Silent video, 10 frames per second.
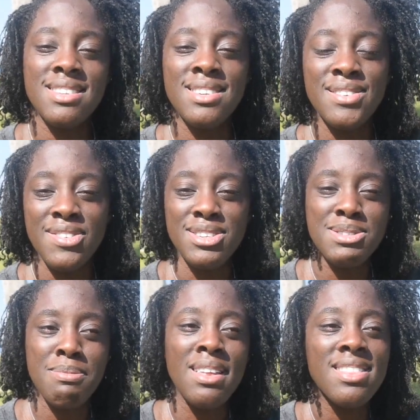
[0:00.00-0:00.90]
or the
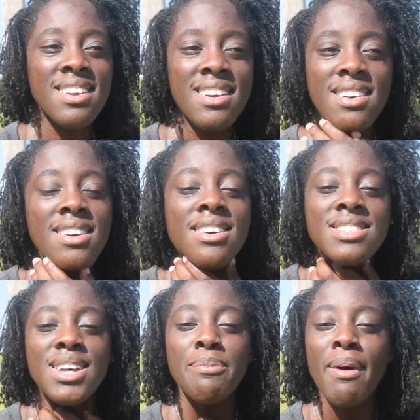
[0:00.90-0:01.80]
first month.
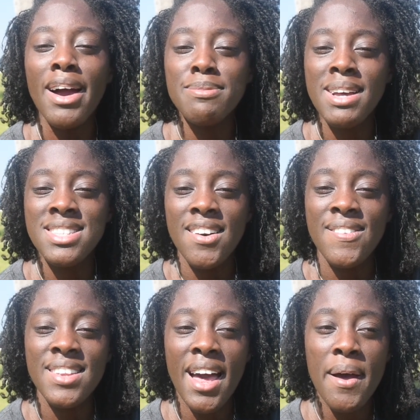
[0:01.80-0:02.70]
So I'm proud of myself
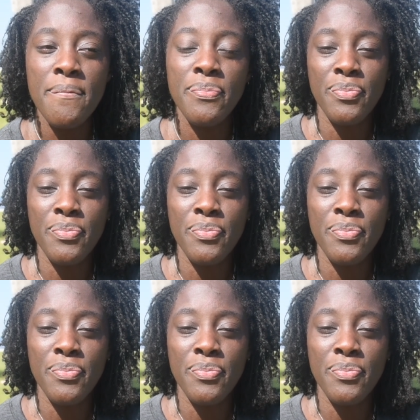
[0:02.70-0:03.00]
for that.